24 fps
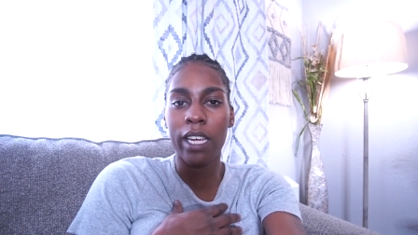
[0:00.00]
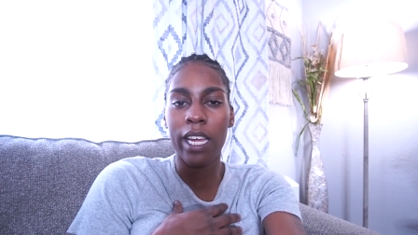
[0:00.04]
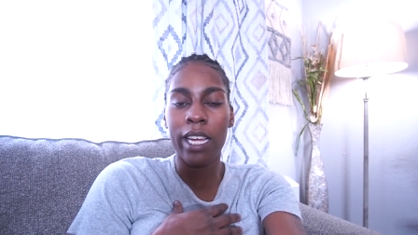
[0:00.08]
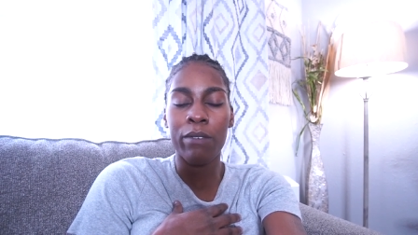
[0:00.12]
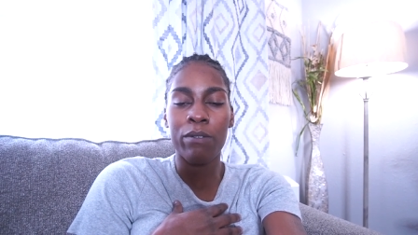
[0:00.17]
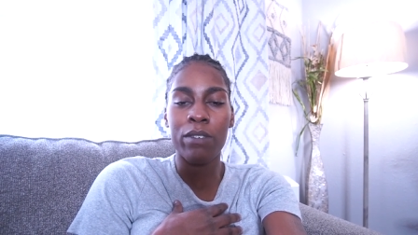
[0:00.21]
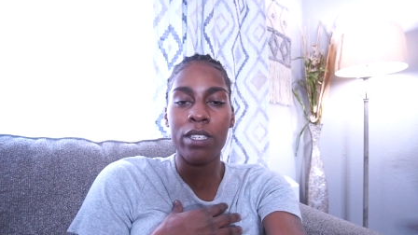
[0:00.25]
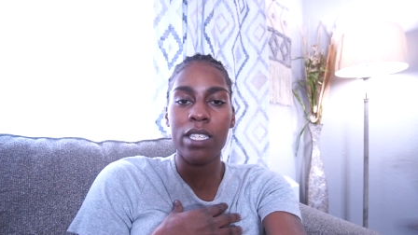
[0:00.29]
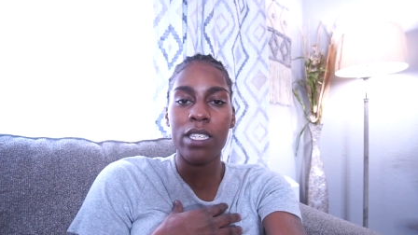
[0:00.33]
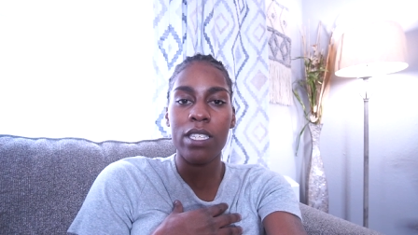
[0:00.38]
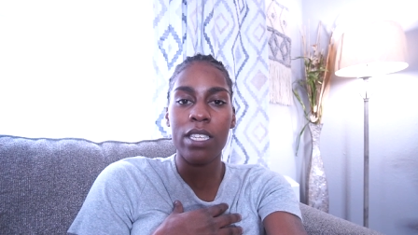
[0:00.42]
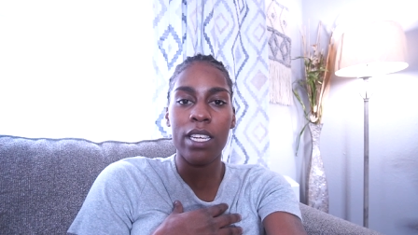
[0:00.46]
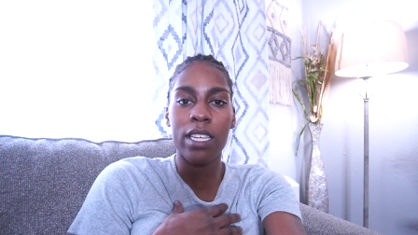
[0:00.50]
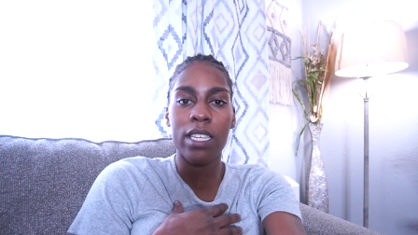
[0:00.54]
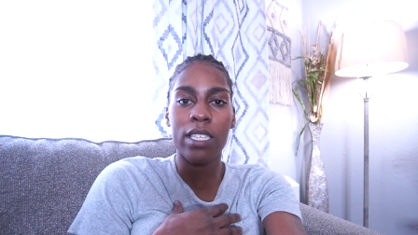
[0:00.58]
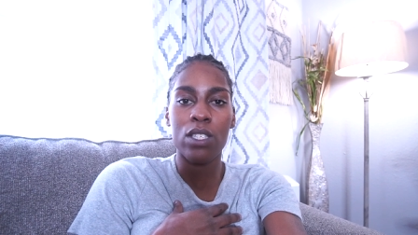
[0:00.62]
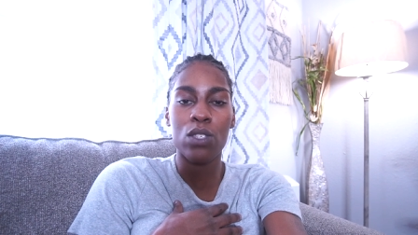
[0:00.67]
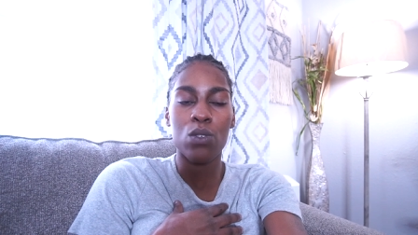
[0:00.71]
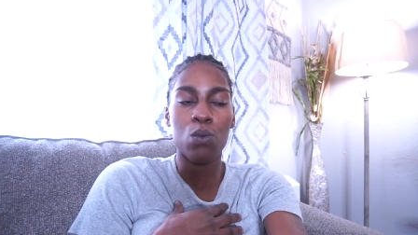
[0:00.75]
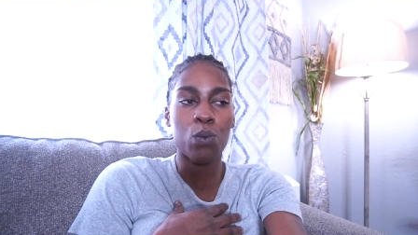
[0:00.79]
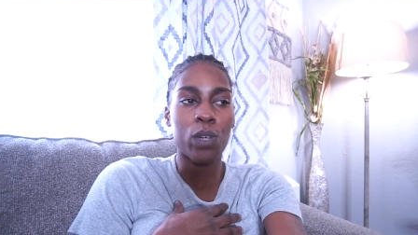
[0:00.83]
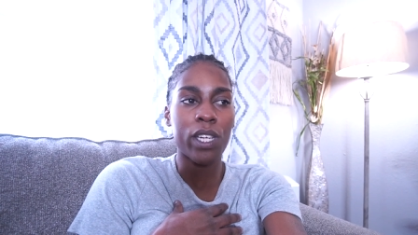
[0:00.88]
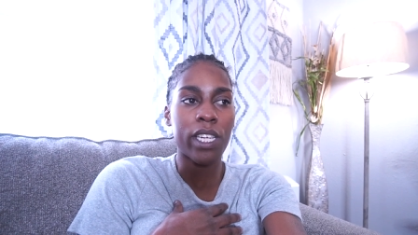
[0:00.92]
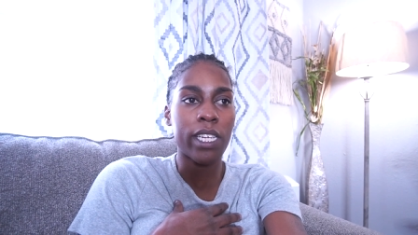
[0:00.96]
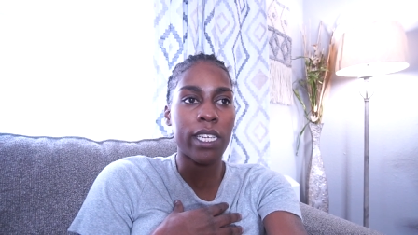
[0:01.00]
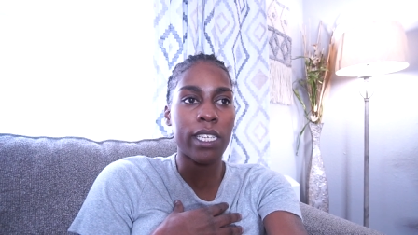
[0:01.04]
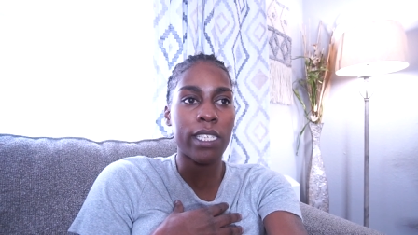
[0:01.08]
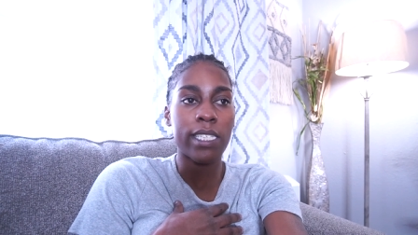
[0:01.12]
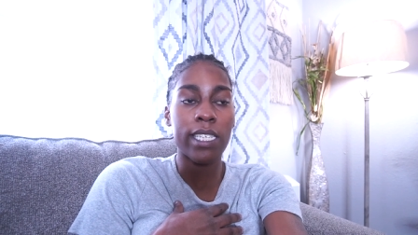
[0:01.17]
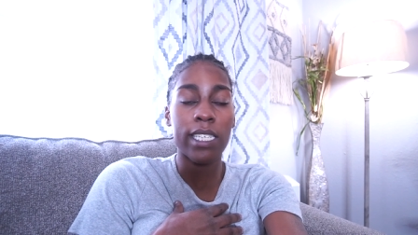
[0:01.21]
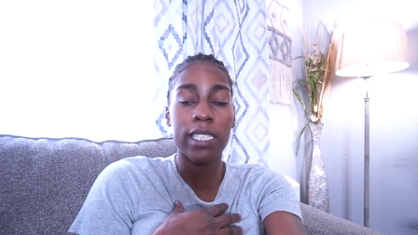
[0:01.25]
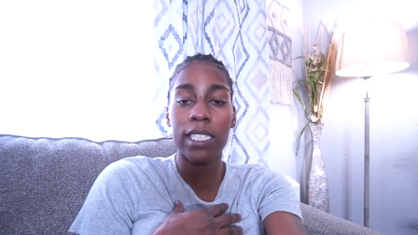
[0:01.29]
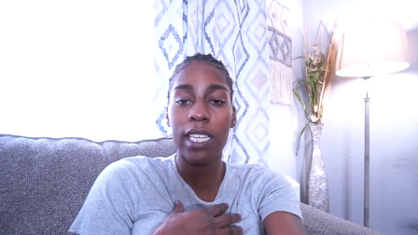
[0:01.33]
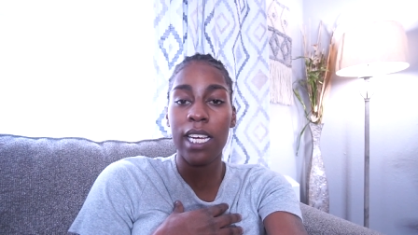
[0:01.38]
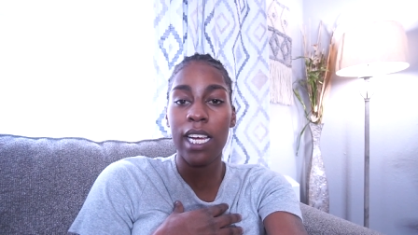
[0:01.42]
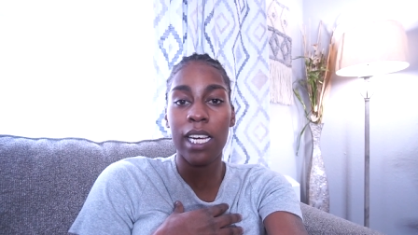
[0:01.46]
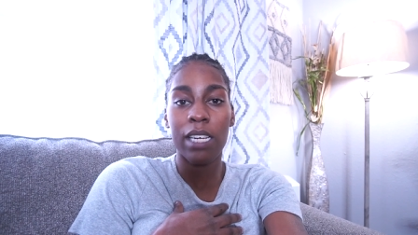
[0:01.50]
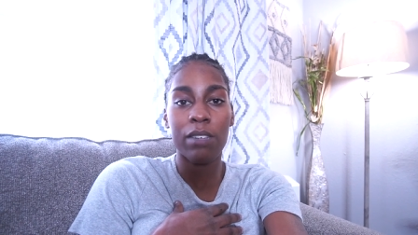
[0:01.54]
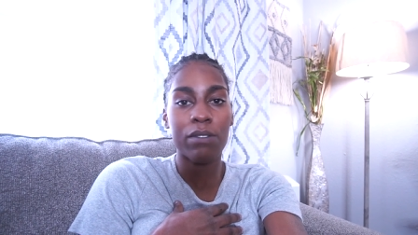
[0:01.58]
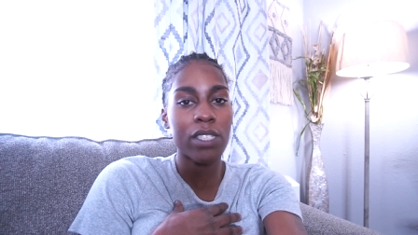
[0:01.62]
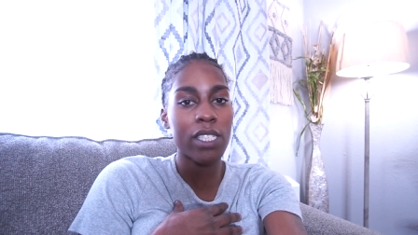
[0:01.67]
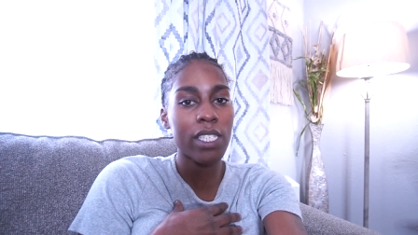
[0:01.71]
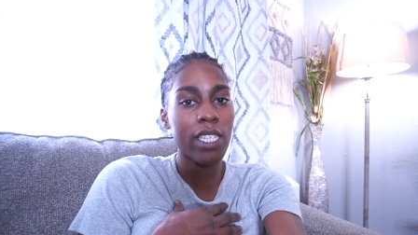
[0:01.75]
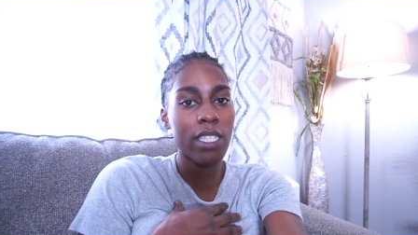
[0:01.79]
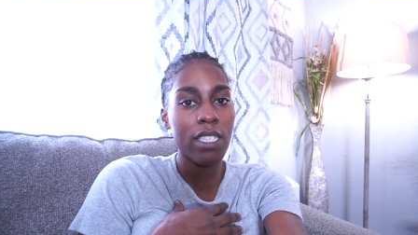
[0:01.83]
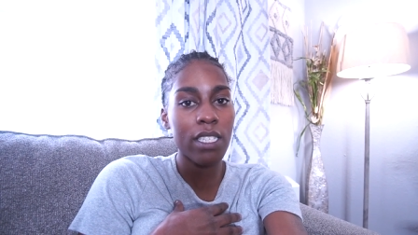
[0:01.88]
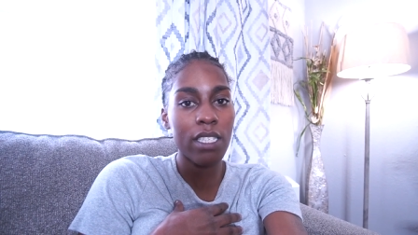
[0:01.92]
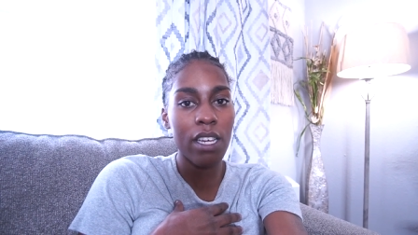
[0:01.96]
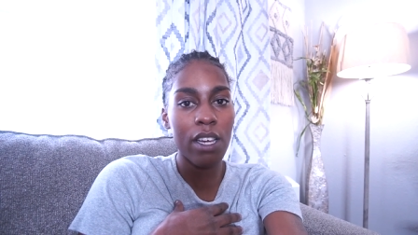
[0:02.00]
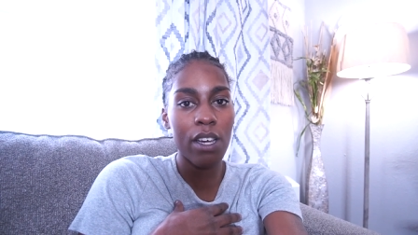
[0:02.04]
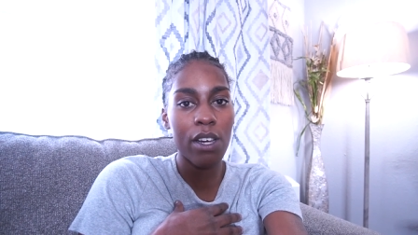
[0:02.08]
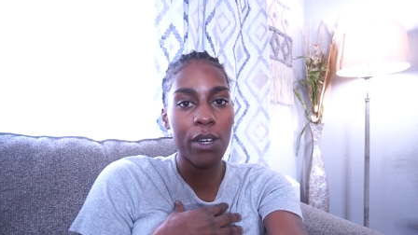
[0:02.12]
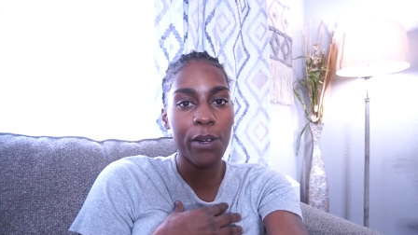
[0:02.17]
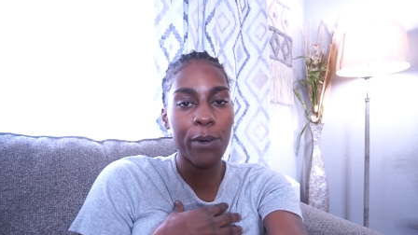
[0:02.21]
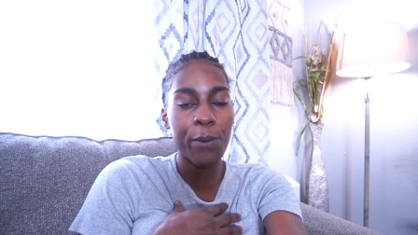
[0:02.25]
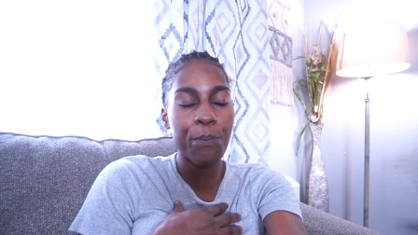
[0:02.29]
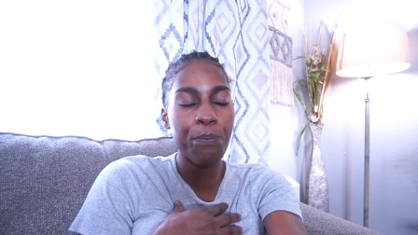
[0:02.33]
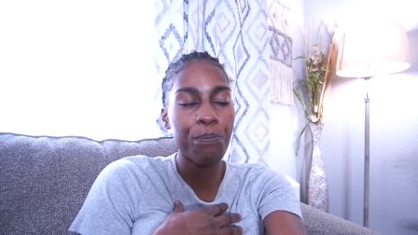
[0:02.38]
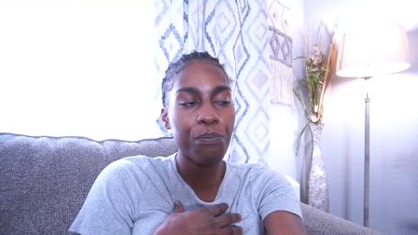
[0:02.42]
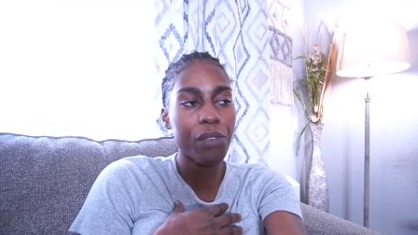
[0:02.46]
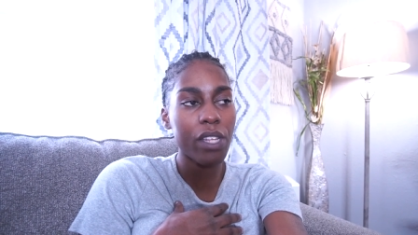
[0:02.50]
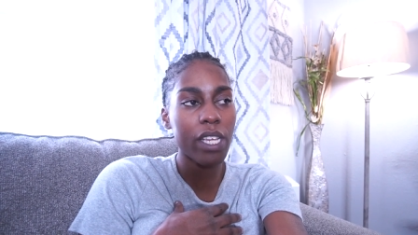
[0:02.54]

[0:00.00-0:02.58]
ever since we didn't have Cisco.